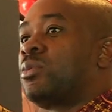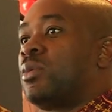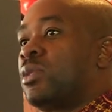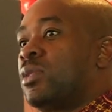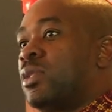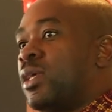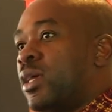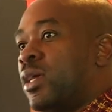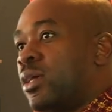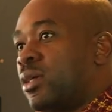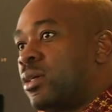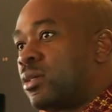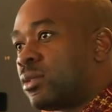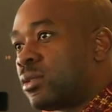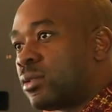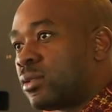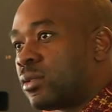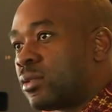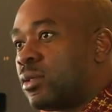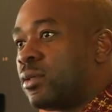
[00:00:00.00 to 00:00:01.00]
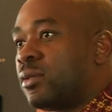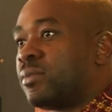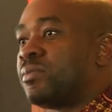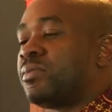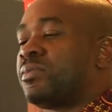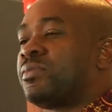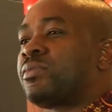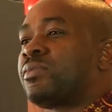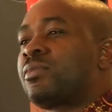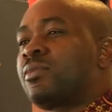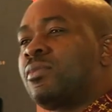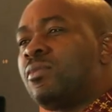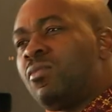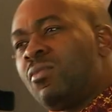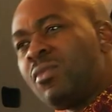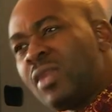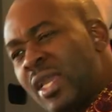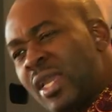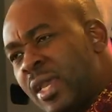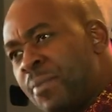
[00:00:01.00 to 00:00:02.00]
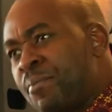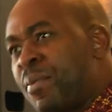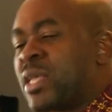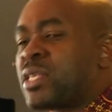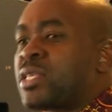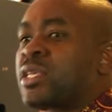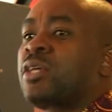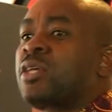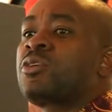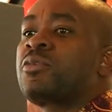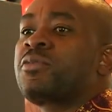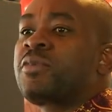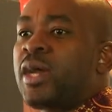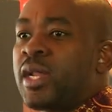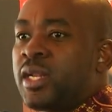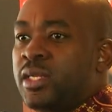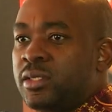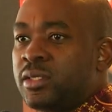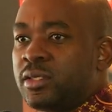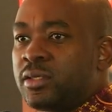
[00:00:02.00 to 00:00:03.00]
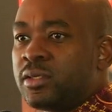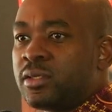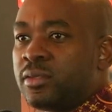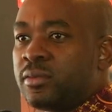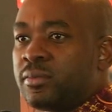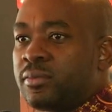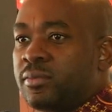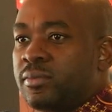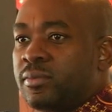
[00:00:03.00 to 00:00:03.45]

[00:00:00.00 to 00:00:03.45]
with a basket of currencies.